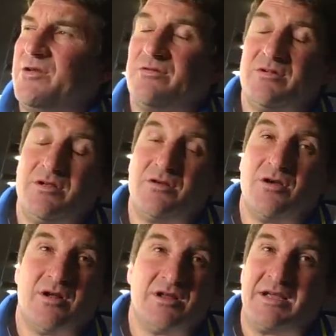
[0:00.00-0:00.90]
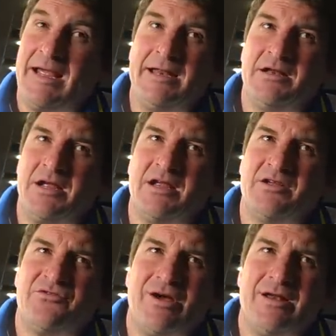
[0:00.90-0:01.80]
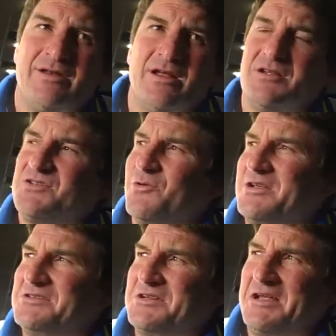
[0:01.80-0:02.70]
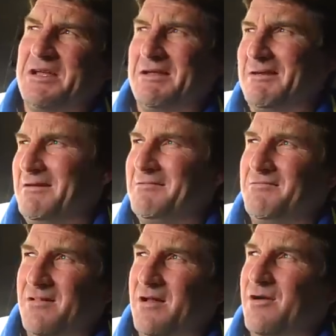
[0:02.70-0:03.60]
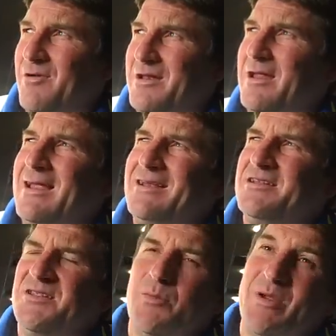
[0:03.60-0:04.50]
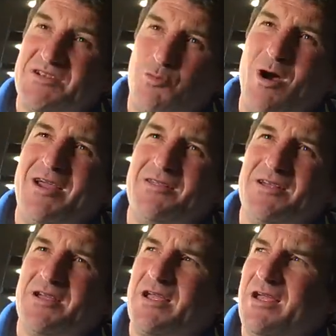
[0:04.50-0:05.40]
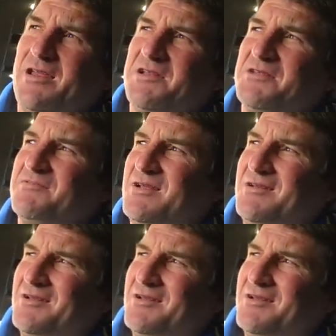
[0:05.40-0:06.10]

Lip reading: you've got to get in and get your training done as quick as you can, and you know, and in the best way that you can, and